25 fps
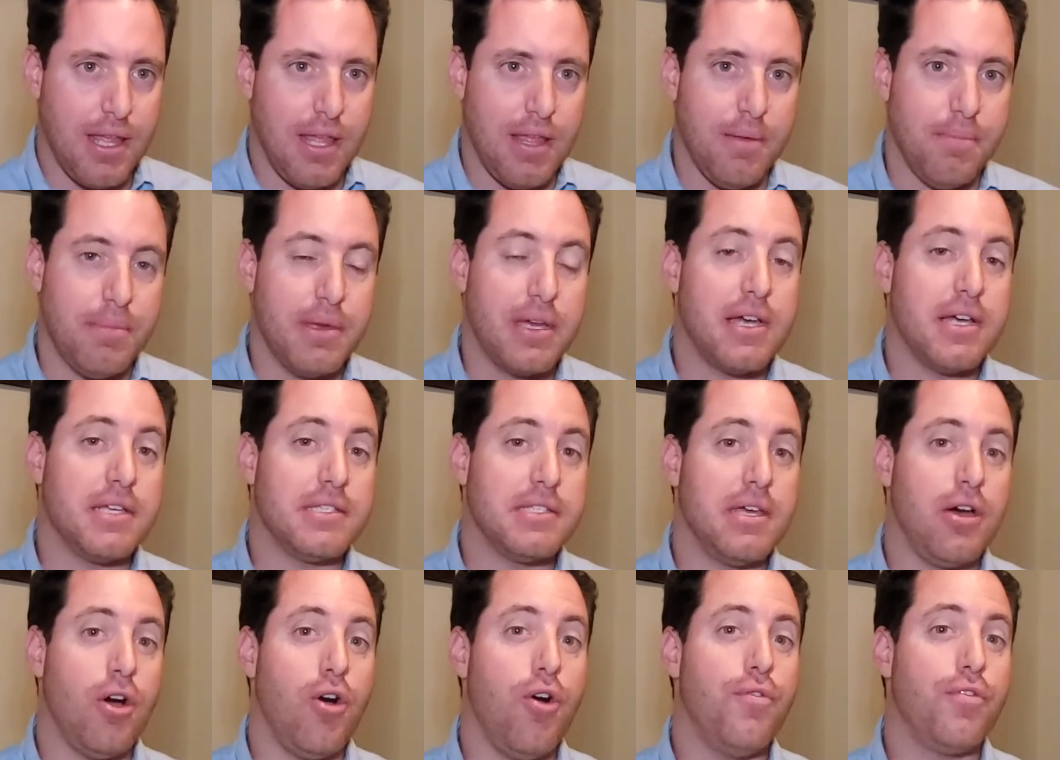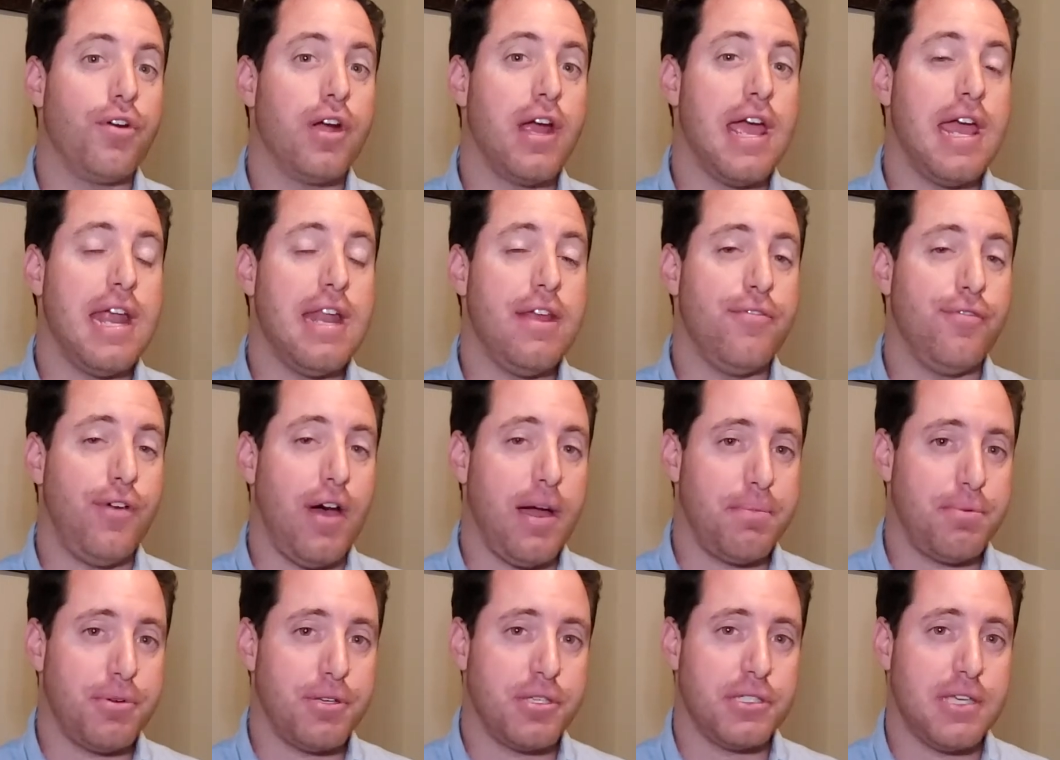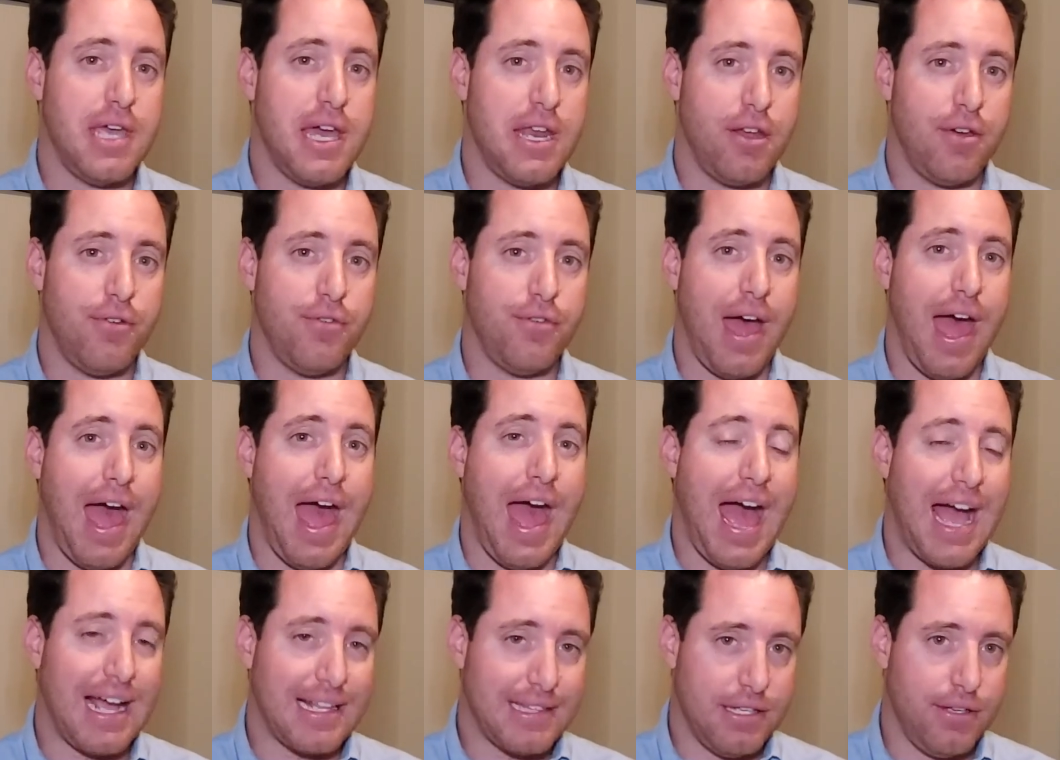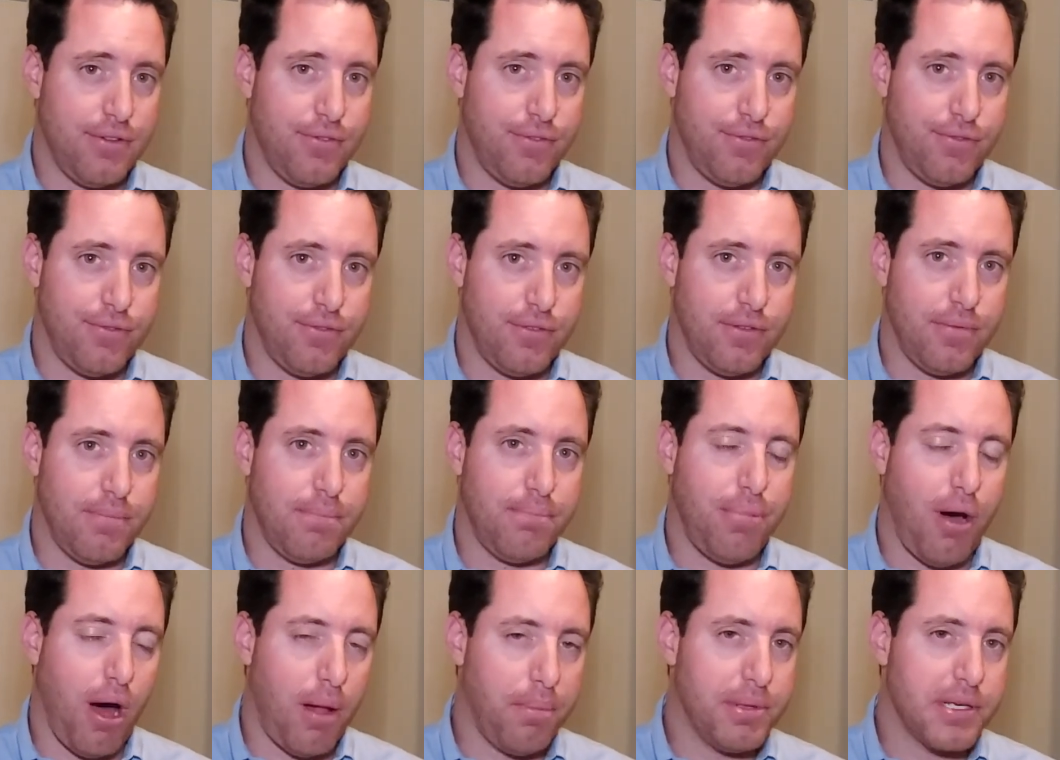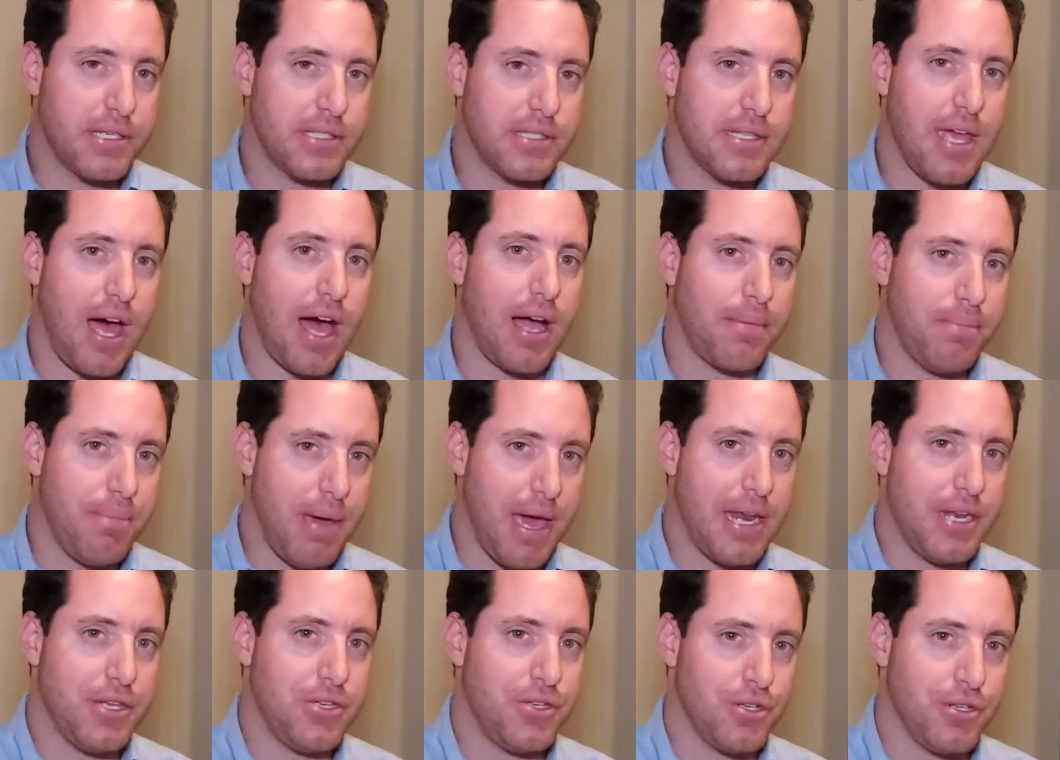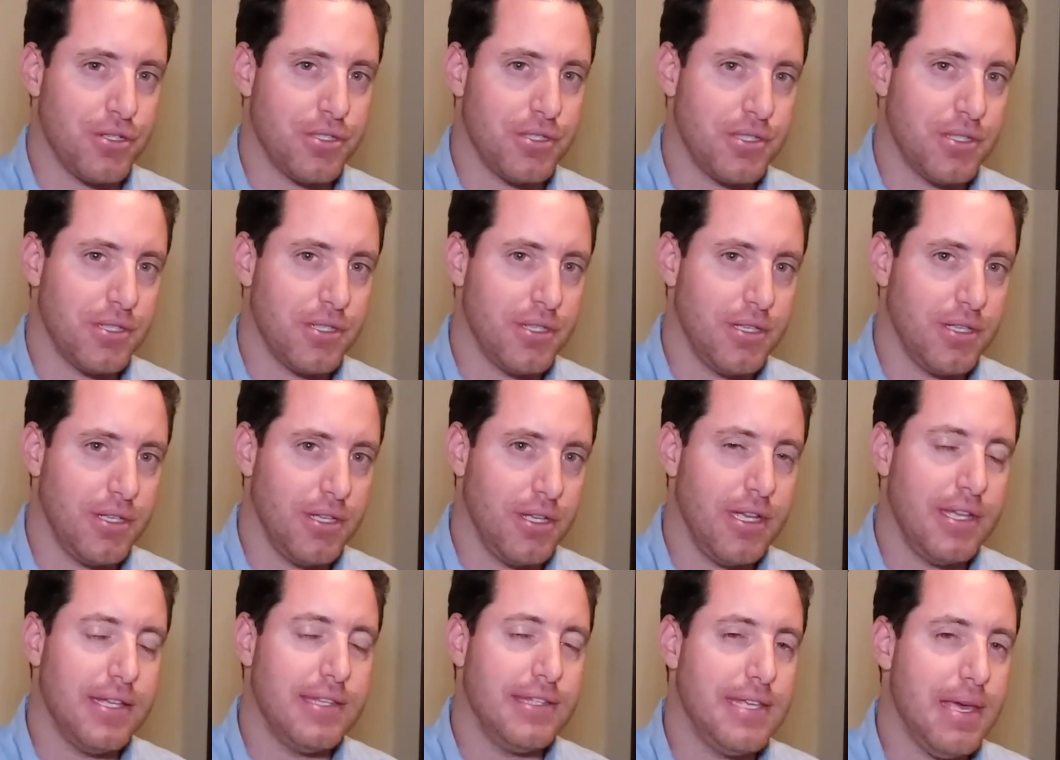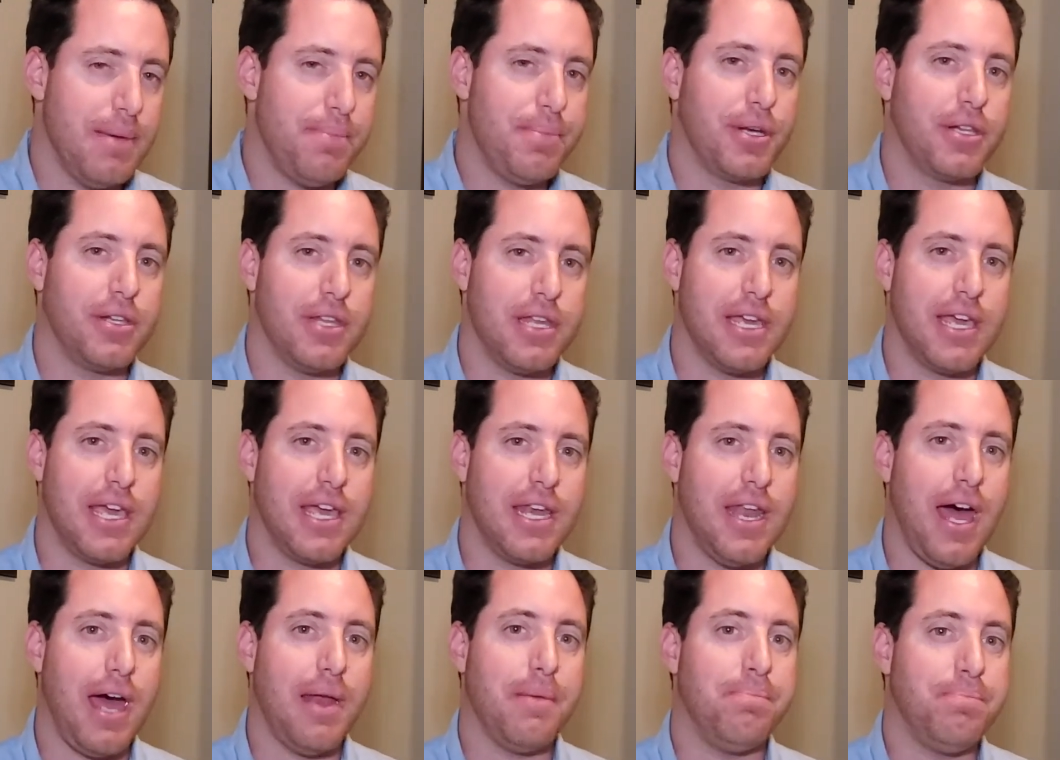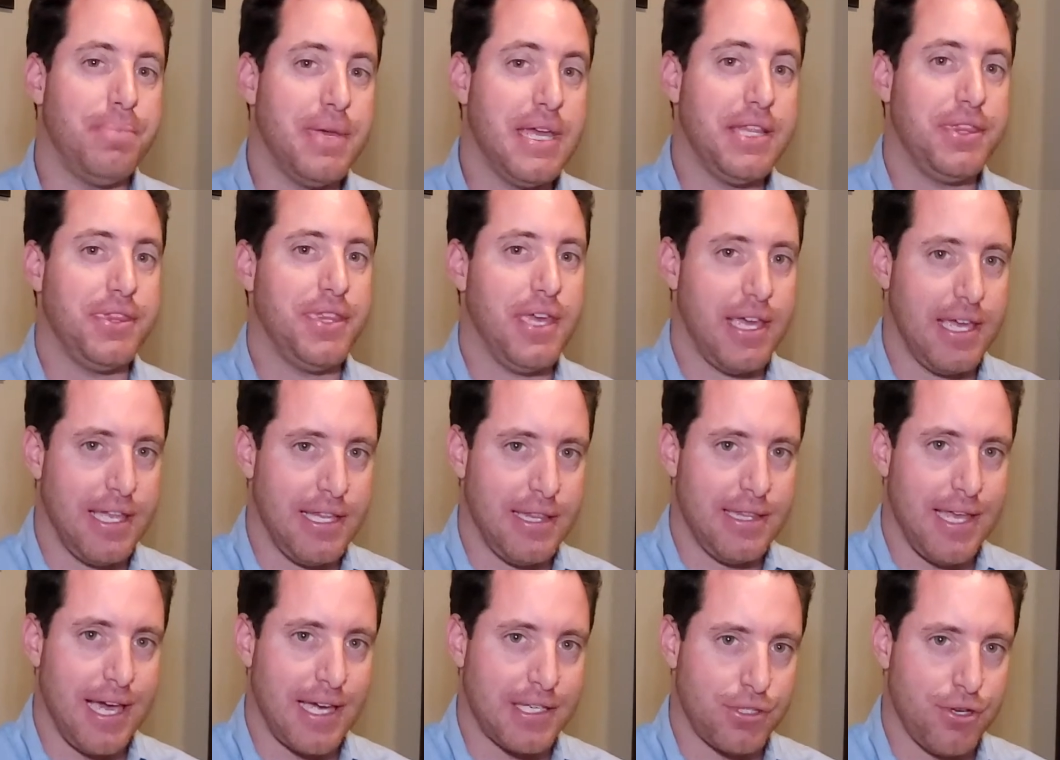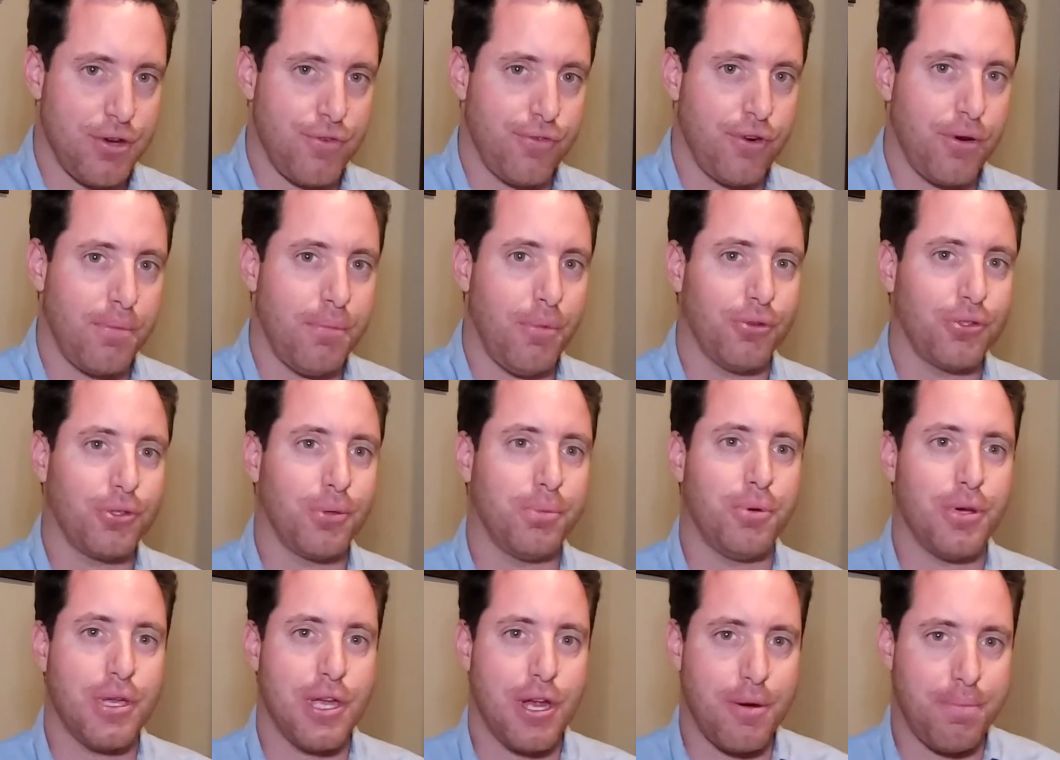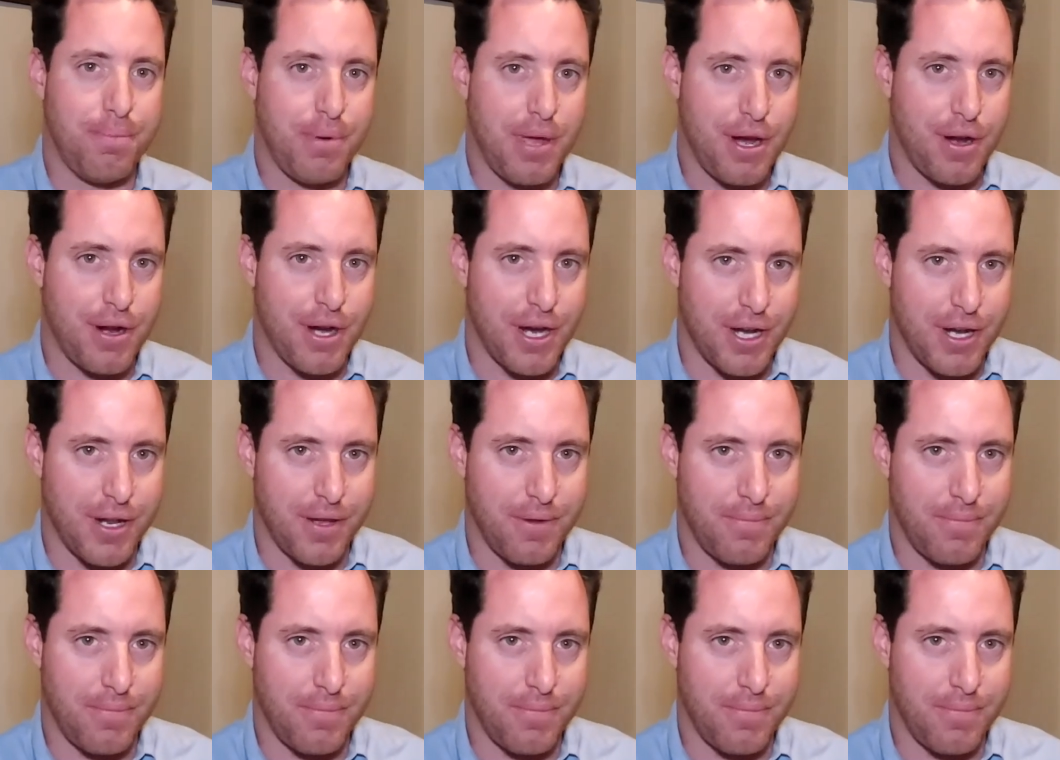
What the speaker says: because over 85% of active public stock managers typically cannot beat the index over a multiple year period.